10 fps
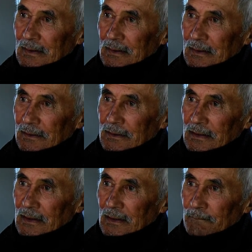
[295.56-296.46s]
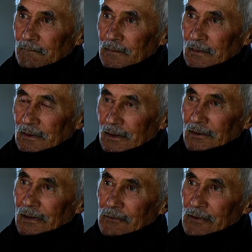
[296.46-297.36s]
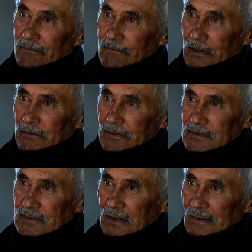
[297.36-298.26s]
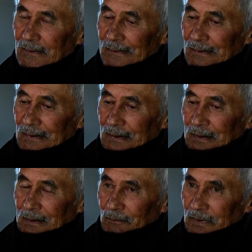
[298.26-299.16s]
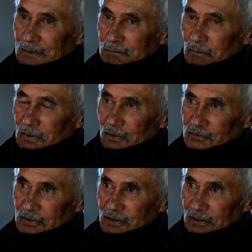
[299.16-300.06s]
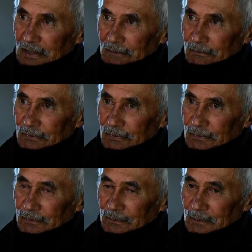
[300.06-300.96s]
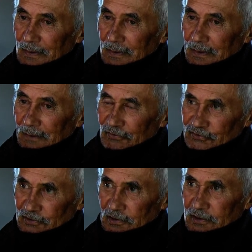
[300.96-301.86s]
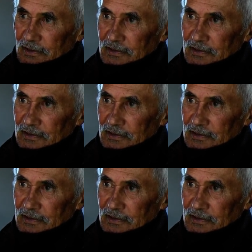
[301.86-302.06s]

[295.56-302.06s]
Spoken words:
on aircraft carriers, but because I didn't have facilities